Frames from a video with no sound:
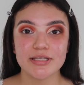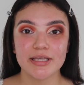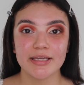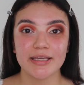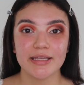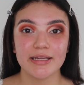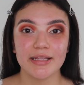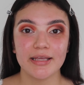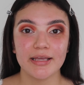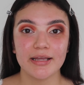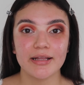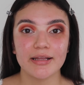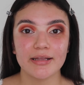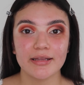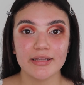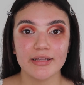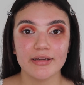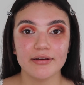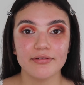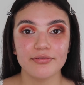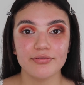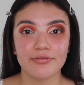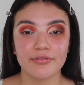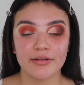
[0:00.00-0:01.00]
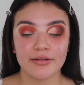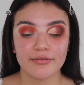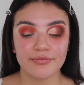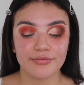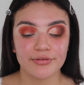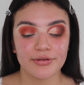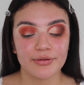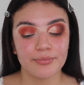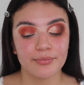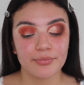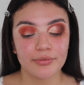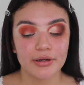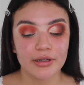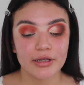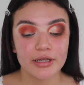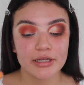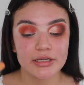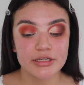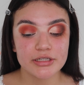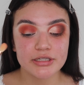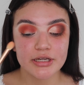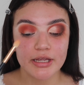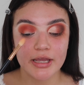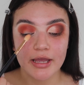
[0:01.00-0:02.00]
taking a clean fluffy
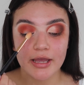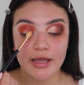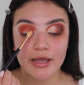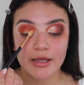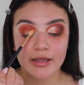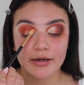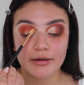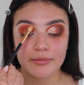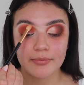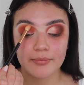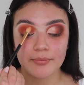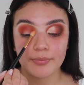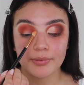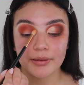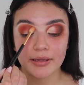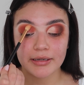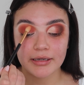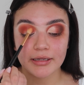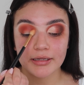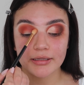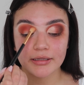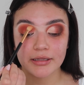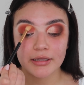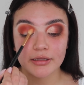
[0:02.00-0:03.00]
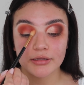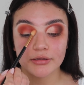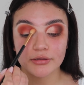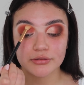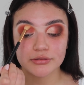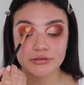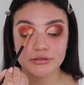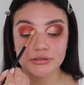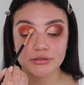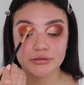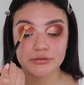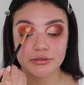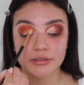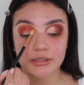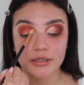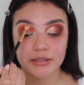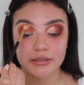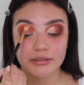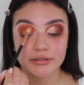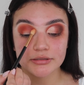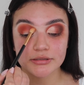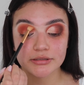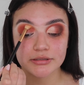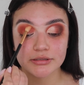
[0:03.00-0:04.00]
brush and blending those two
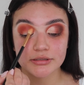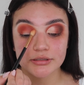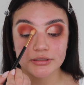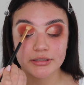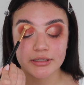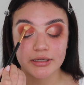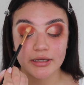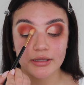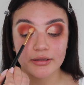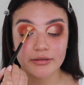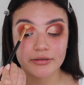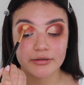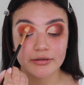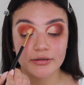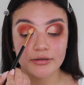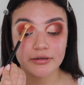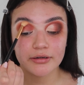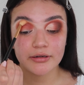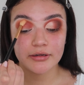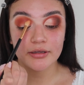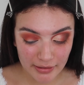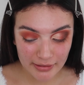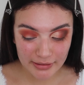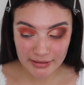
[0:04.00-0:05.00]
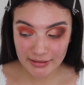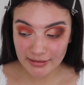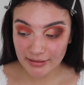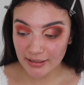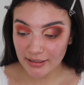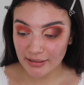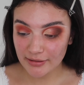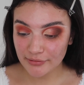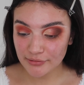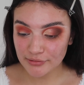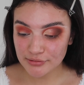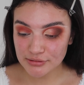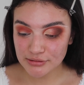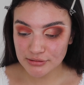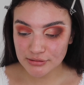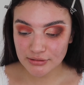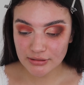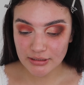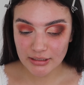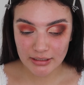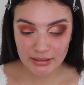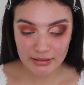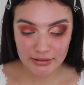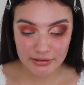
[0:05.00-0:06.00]
colors together. I'm gonna lie, those two
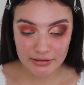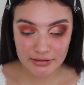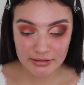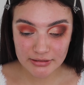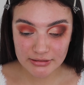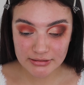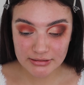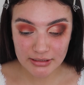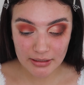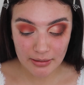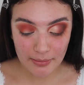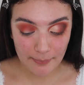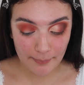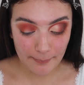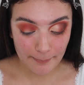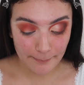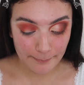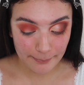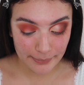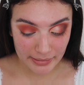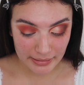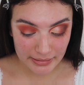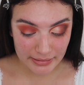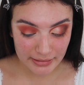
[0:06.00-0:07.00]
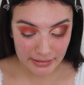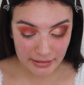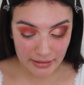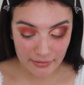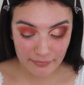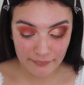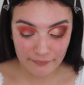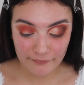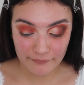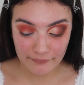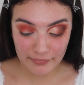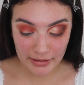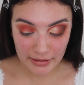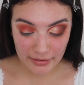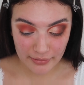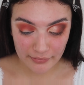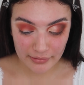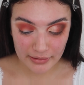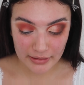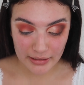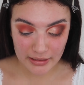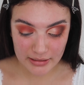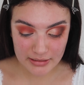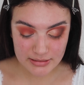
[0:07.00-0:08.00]
colors blended out
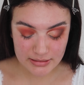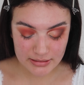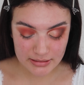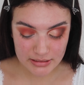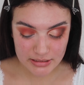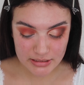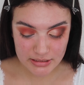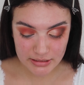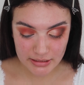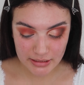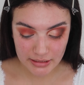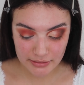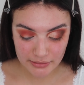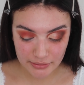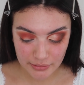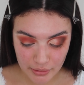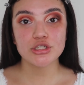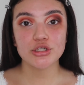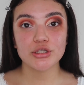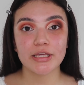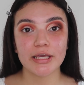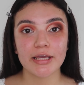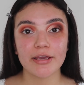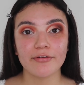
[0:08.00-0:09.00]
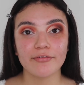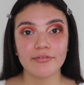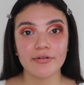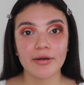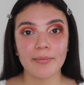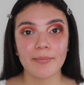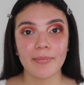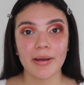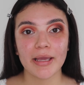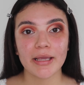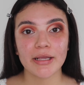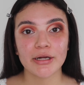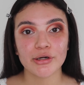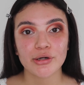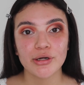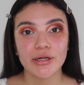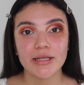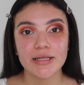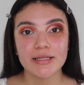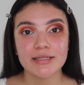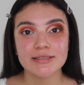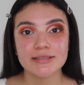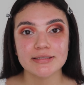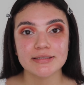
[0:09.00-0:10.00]
very nicely together. To give my
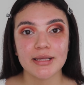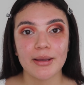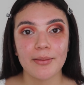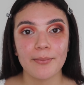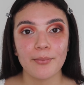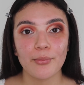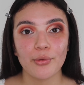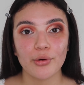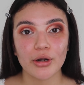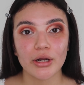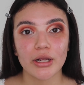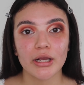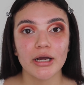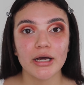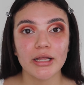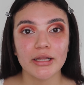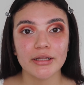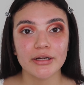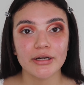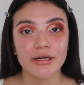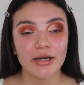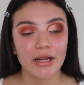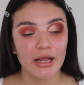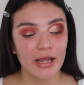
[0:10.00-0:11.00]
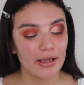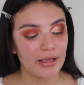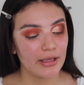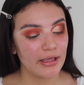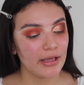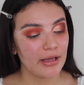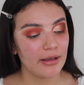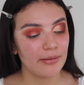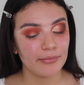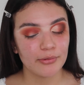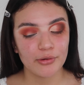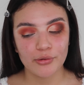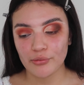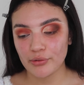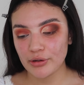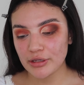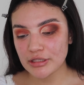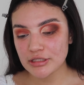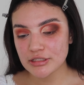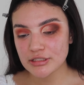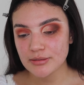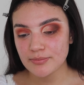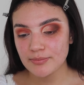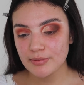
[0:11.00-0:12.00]
crease more color, I am
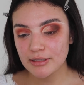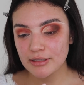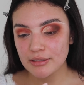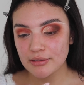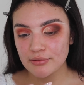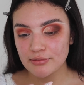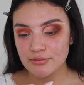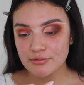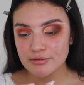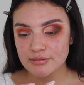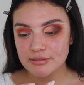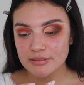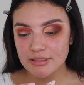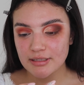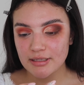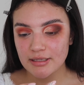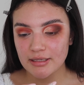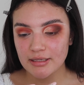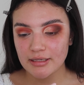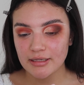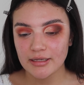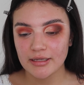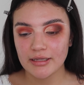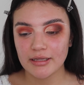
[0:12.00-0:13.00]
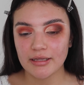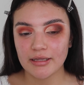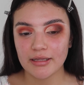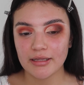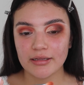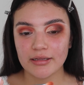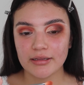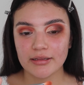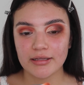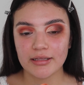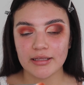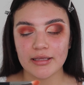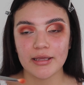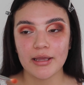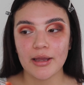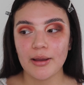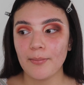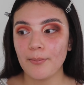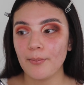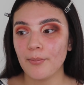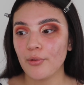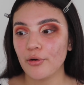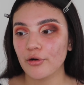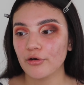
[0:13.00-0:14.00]
going to be using the
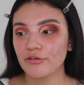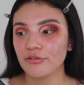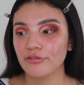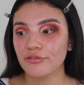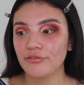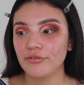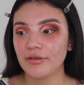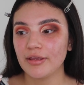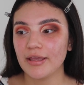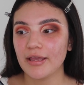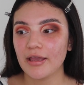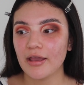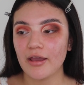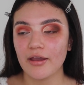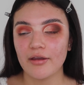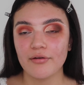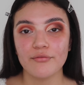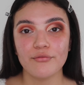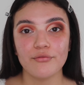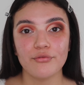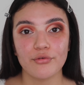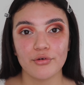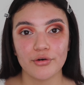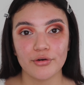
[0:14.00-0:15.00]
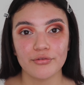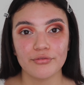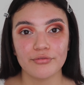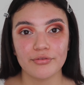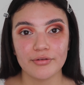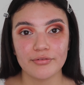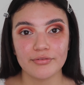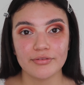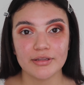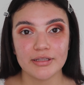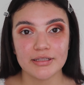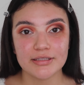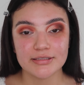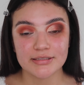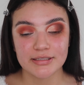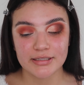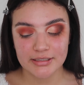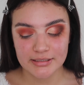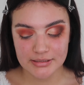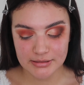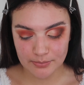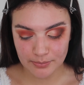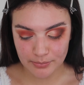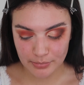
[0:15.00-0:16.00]
Morphe
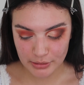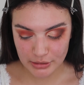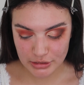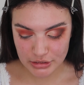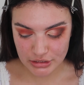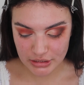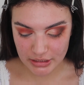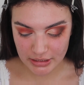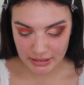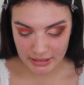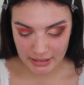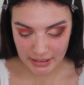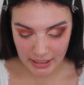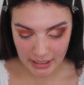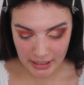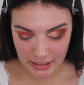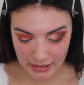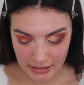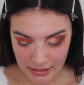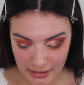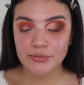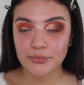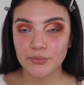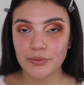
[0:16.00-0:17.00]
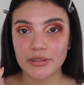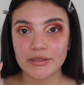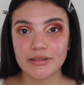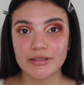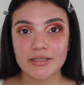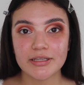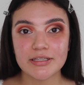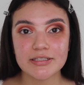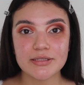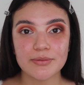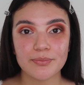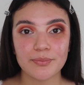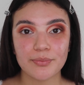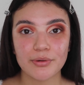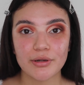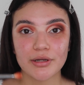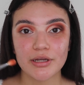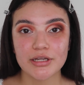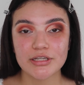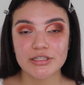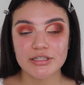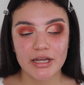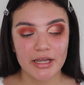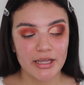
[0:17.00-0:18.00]
M456 brush again. So with this
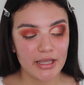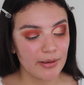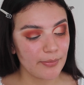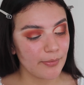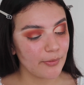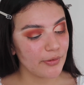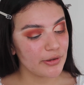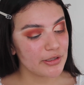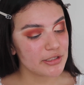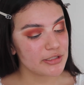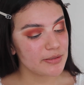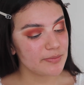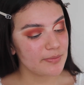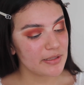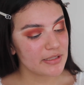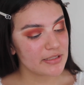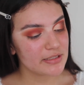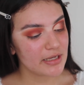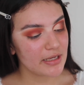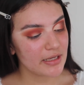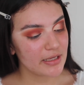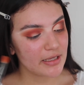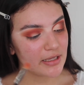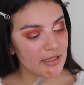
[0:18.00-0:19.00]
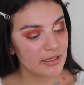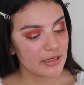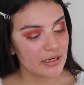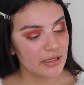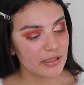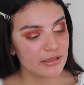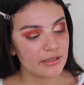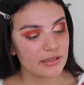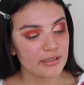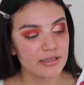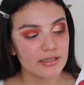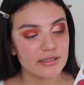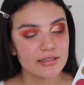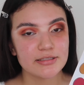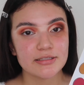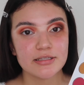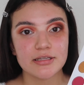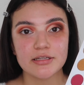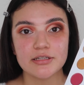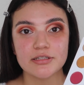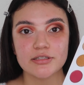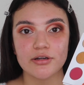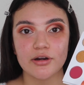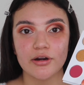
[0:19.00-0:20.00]
brush, I am going to be taking this
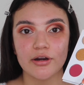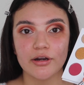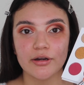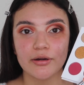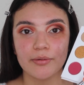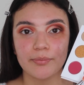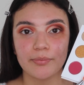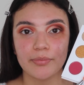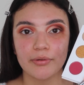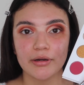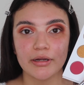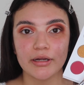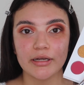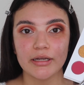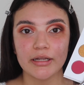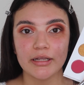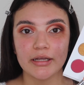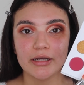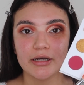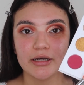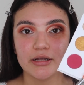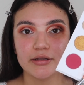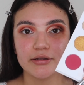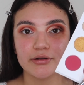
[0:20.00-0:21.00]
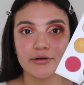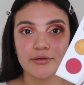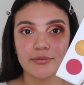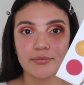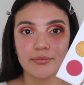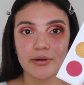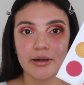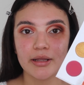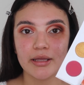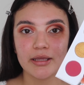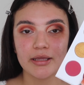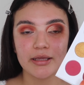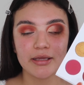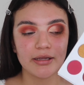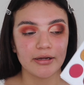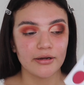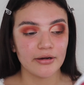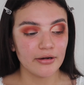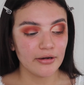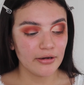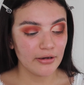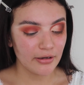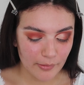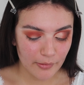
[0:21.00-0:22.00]
dark burgundy color right
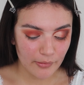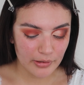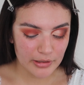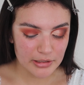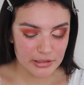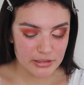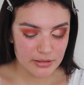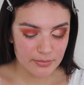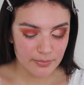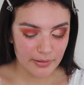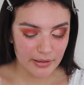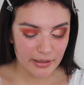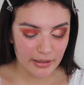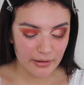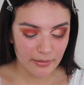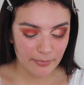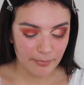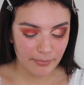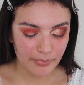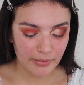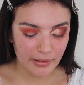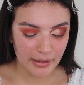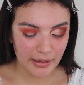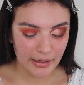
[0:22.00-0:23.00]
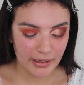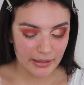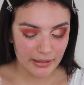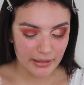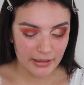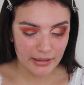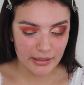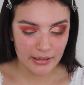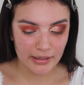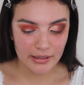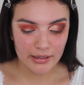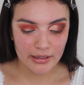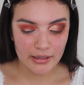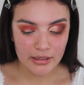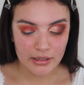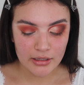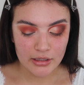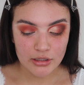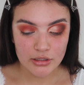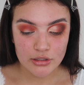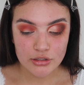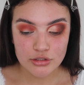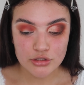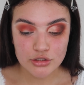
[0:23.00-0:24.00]
here. I'm going to be applying it
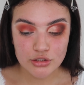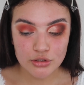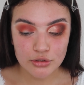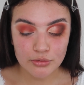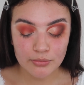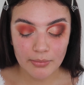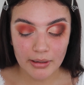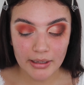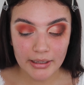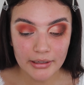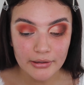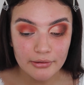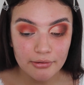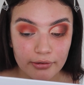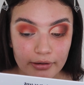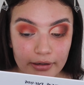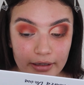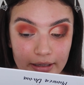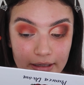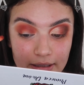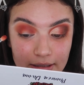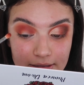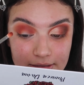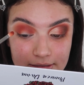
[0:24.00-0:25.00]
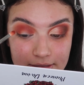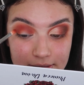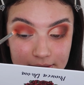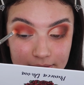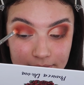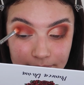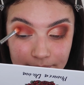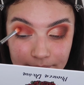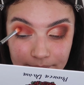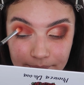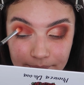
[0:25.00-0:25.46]
to my crease